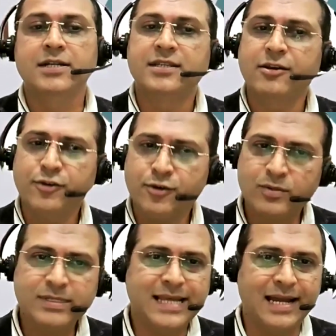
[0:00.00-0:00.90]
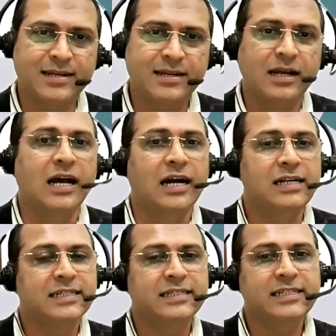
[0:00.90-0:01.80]
Research shows that
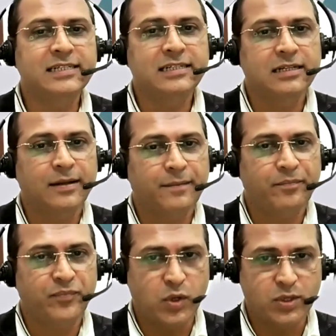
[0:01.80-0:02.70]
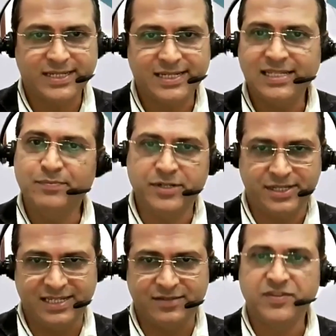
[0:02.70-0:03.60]
alternate nostrils
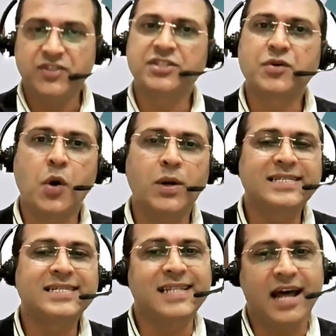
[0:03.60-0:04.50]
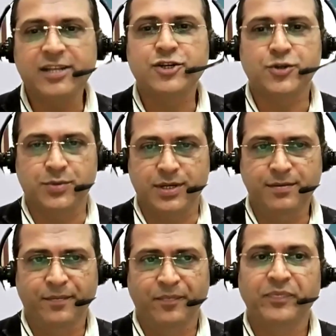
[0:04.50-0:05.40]
breathing, which is called as a nadi
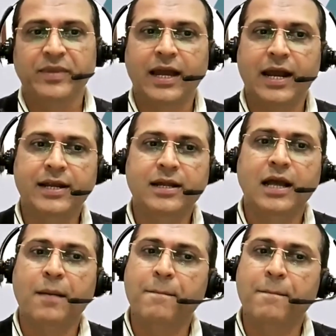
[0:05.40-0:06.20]
shodhan, and